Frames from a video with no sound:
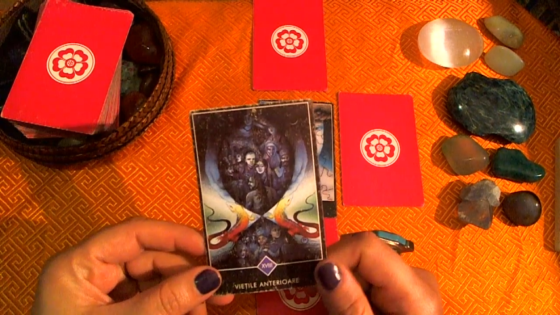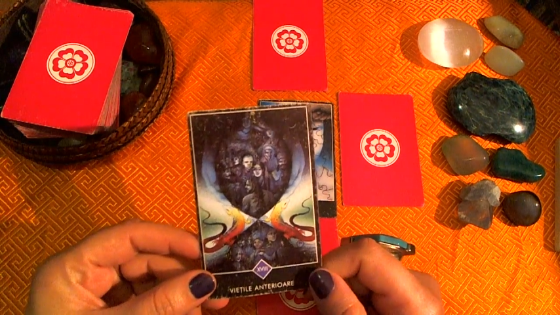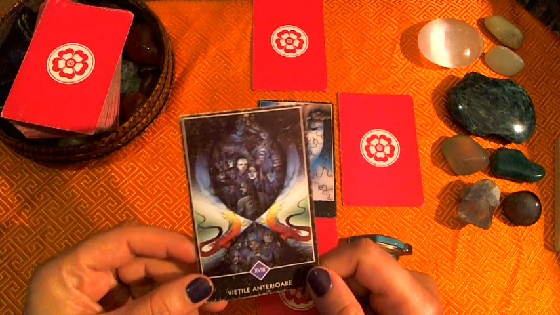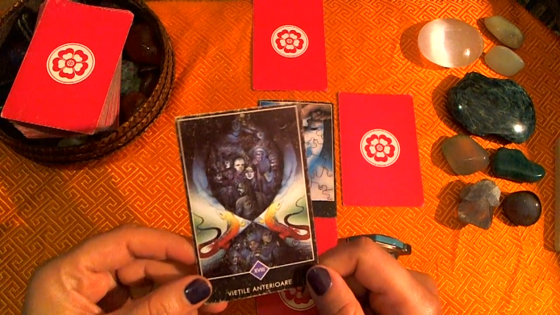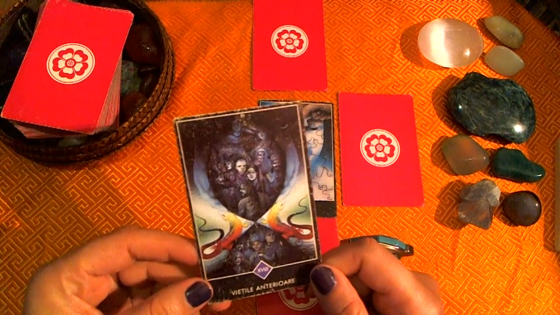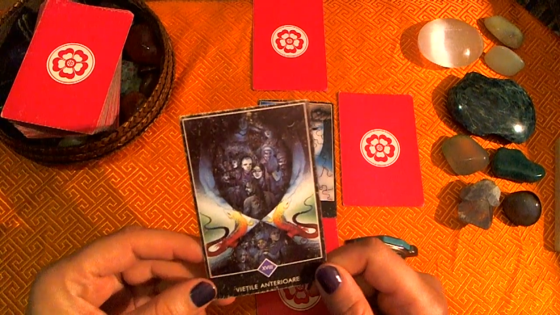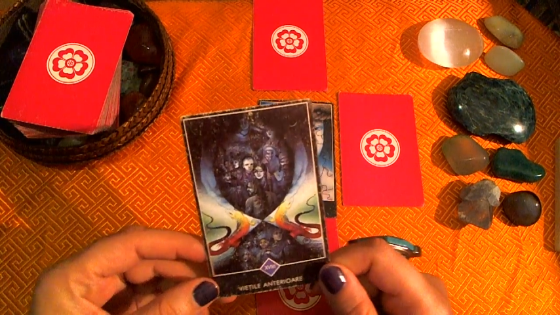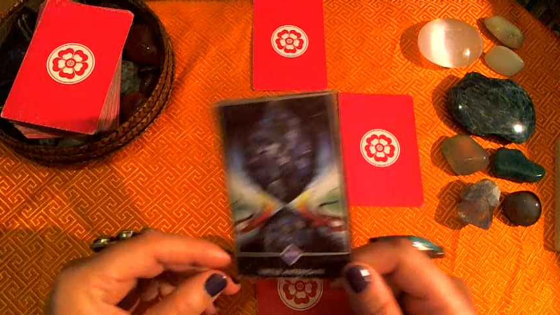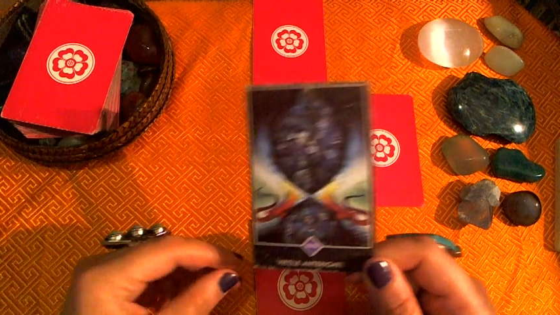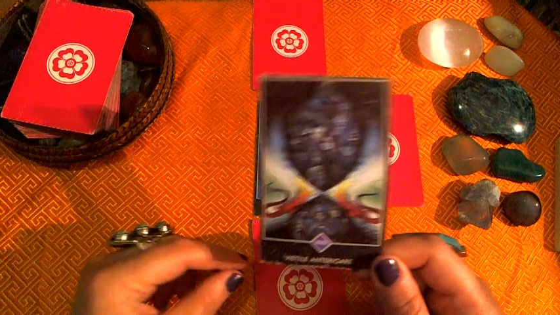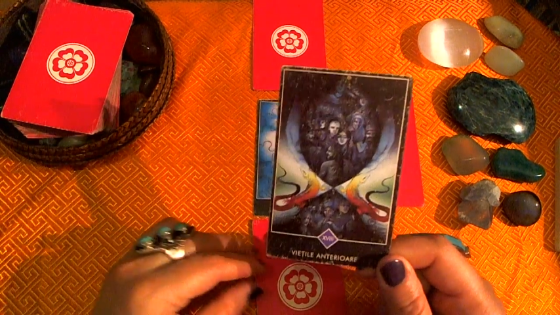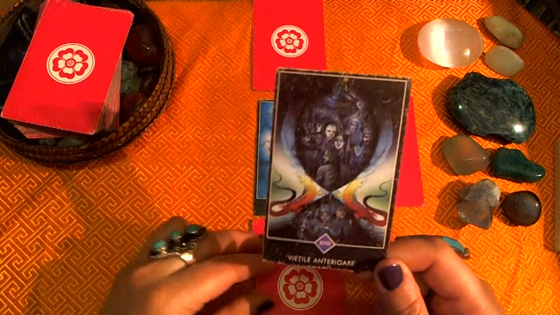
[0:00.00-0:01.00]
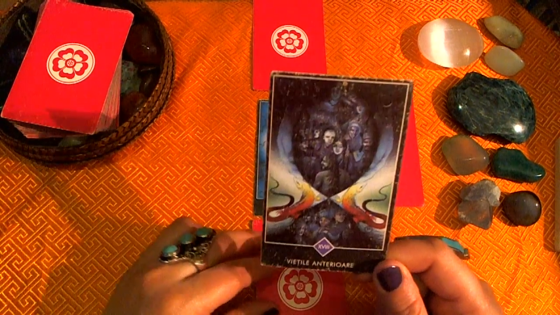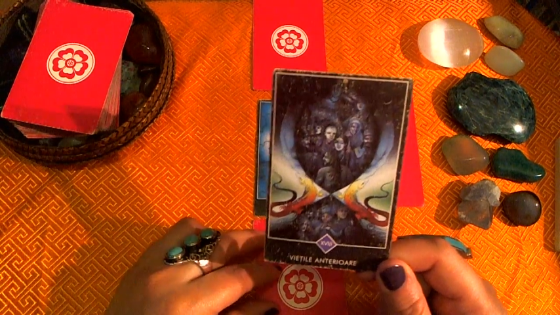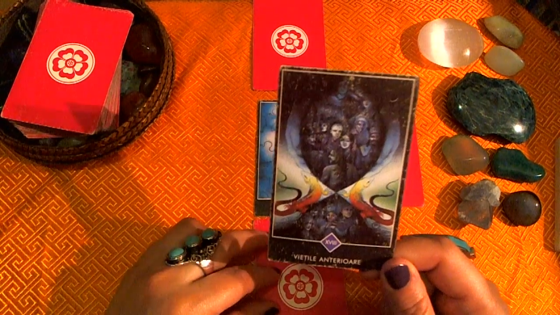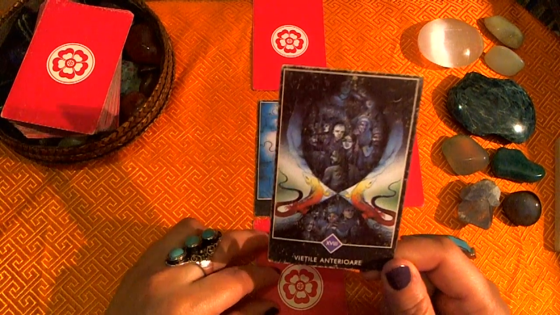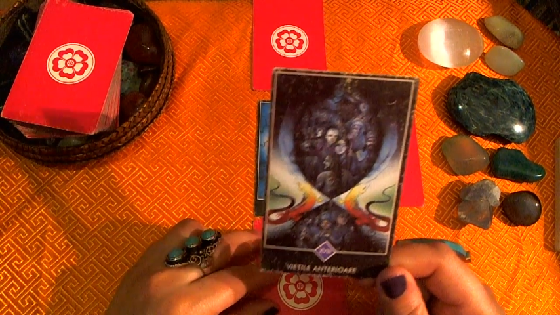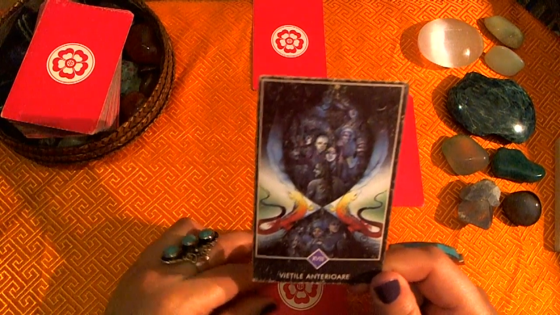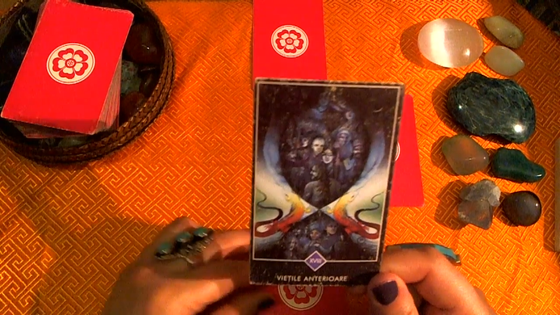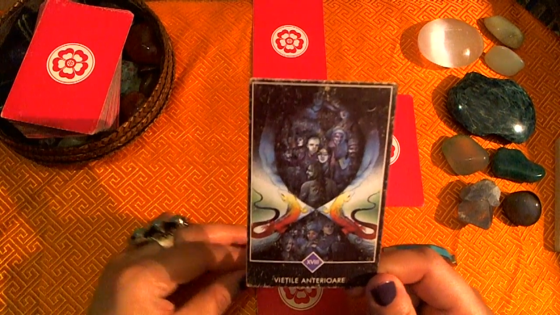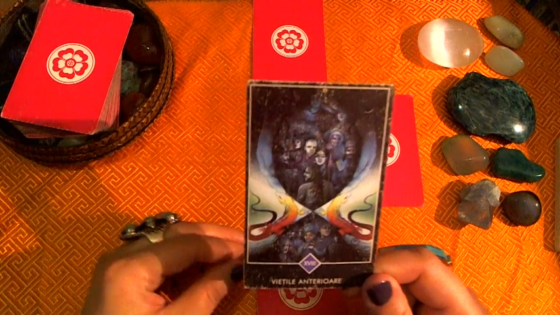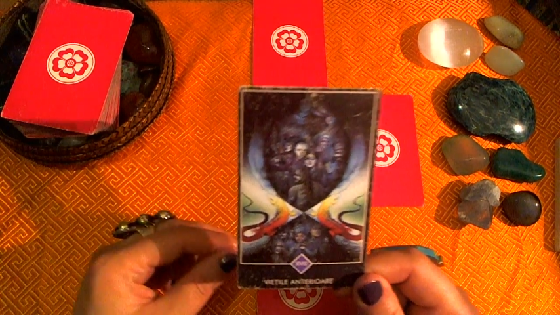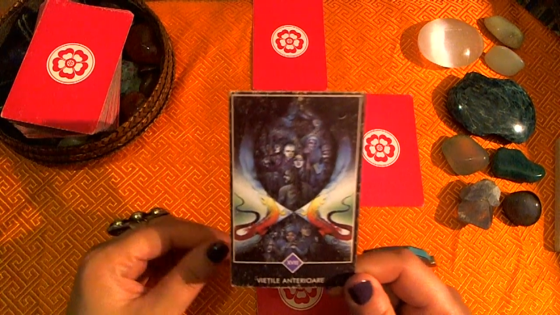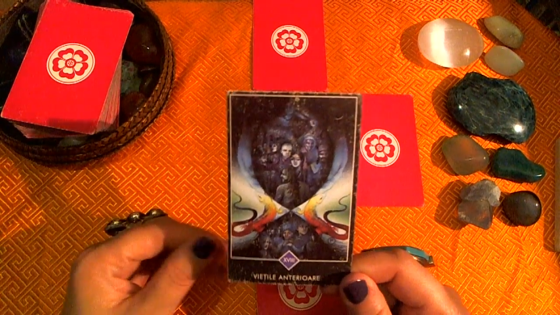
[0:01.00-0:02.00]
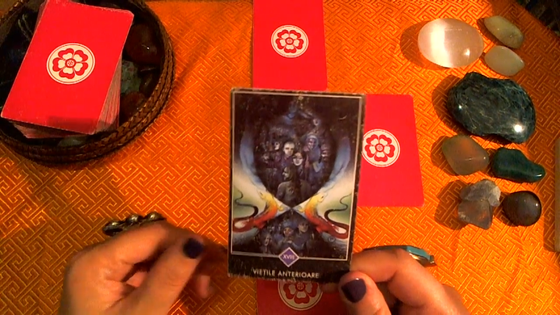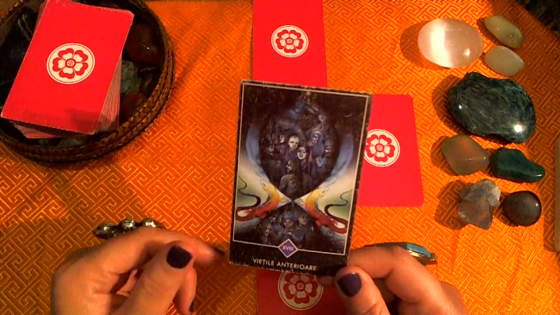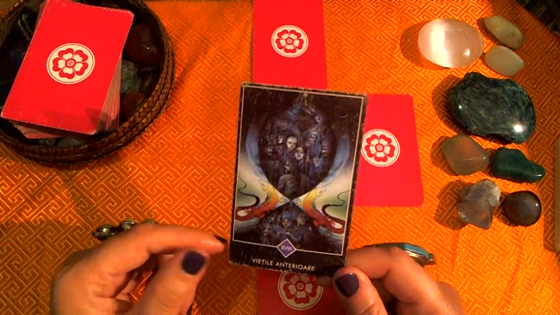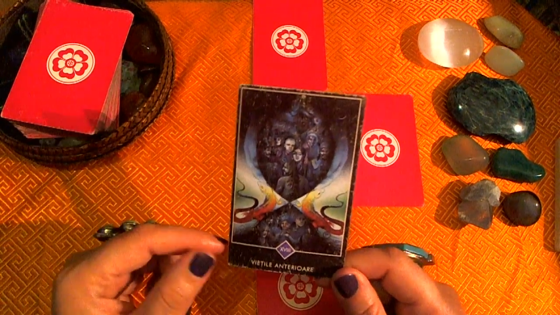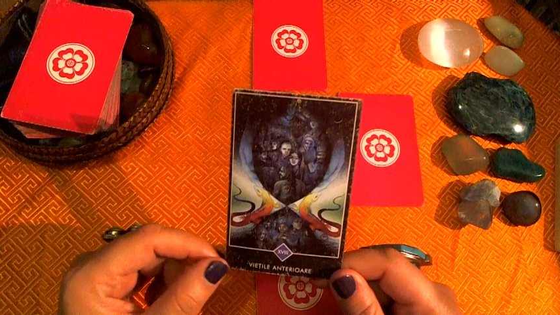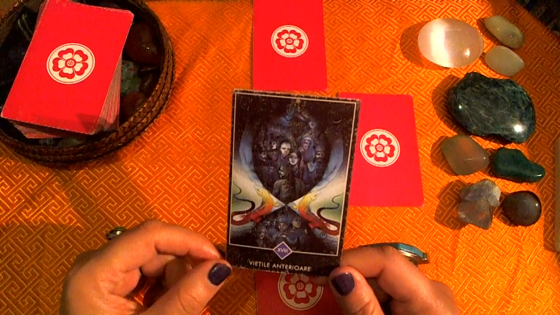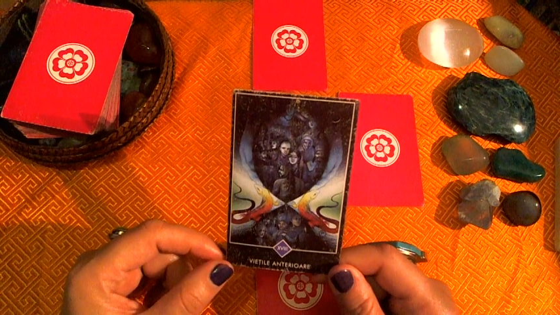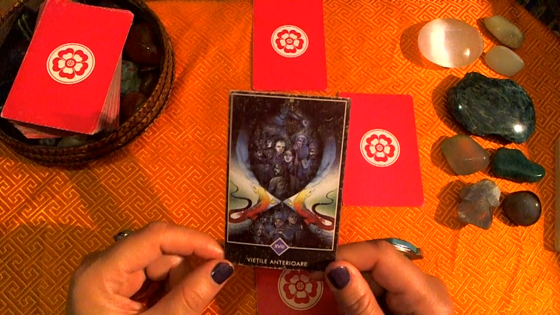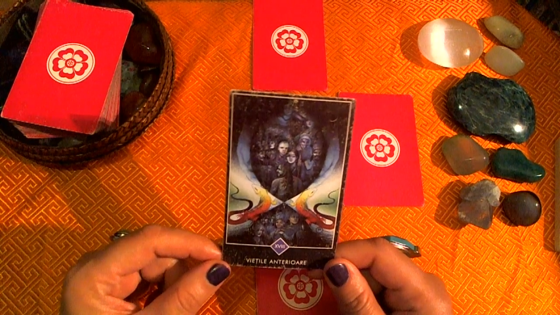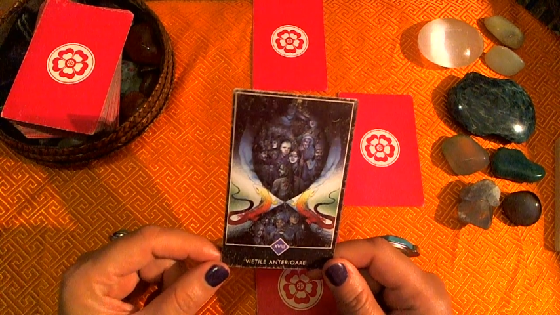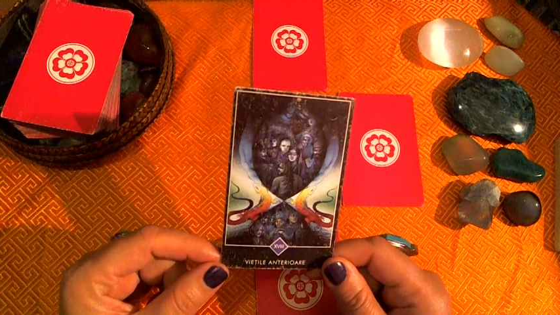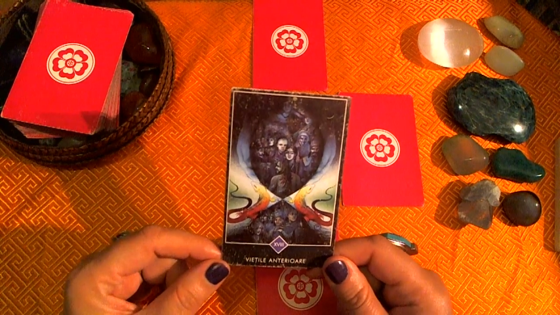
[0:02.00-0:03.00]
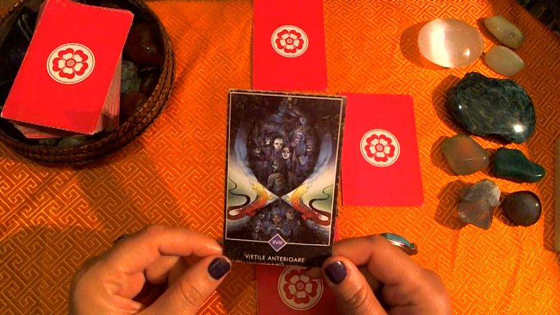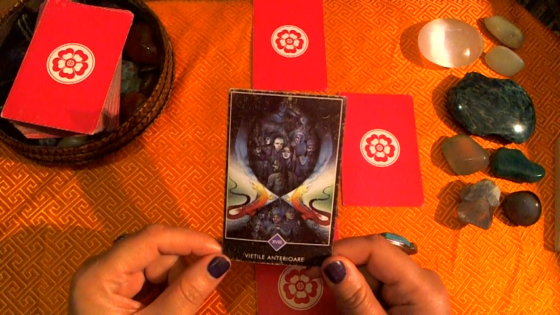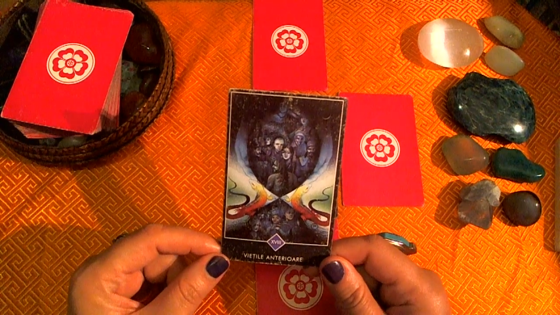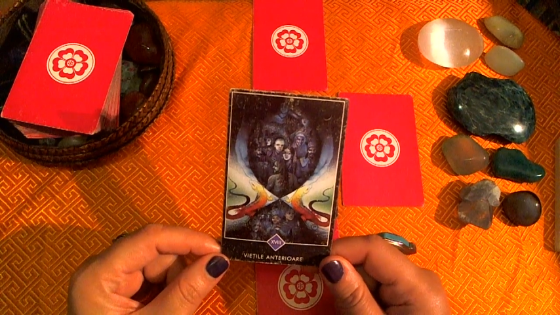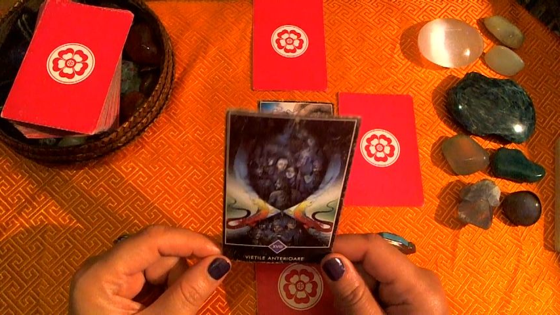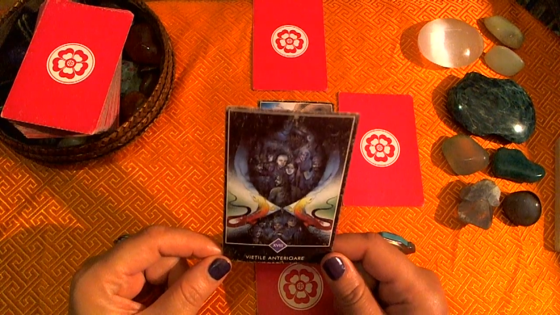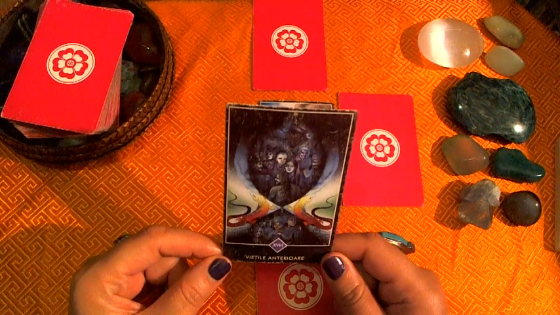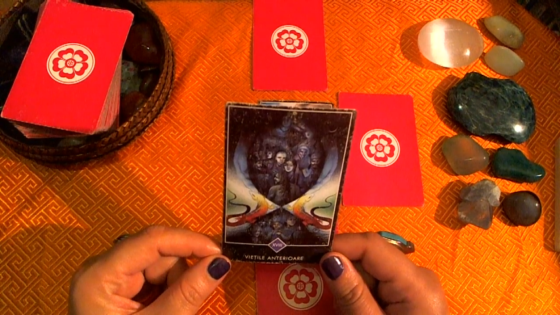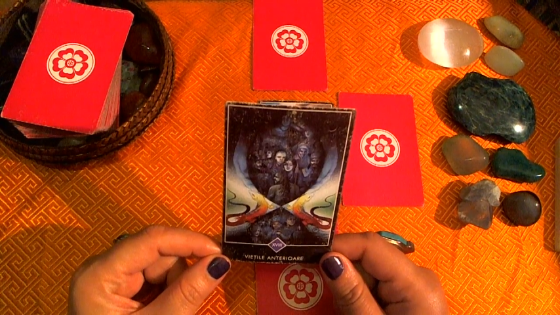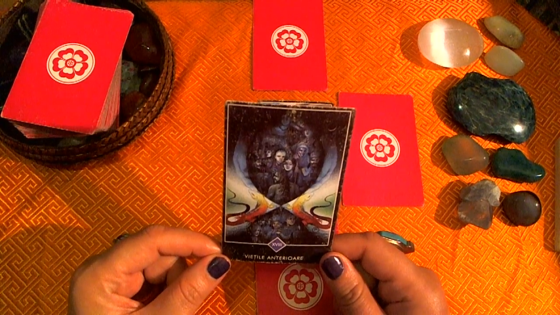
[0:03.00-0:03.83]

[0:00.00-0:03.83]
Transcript: (no speaker visible)